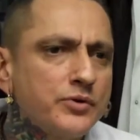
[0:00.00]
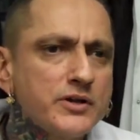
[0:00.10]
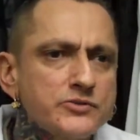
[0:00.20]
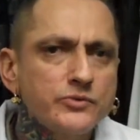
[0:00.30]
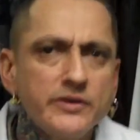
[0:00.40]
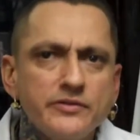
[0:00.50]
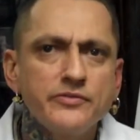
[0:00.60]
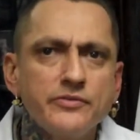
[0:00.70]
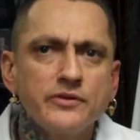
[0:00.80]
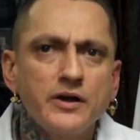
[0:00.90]
I was impressed
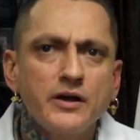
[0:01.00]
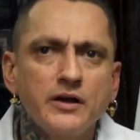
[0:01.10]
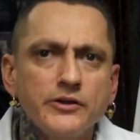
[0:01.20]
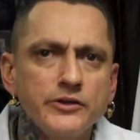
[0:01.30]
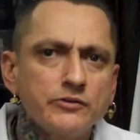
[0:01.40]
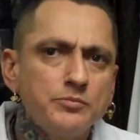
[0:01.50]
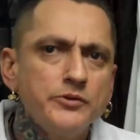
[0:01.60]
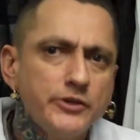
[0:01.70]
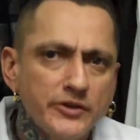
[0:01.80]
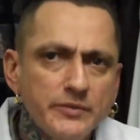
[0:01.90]
with
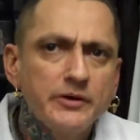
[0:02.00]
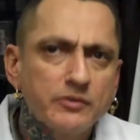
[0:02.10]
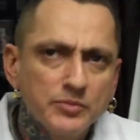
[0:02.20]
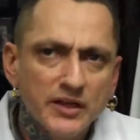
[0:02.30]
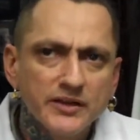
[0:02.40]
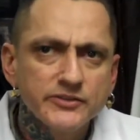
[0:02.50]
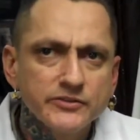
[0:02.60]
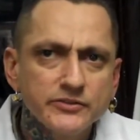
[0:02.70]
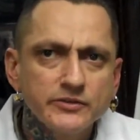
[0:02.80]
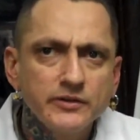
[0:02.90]
your email replies.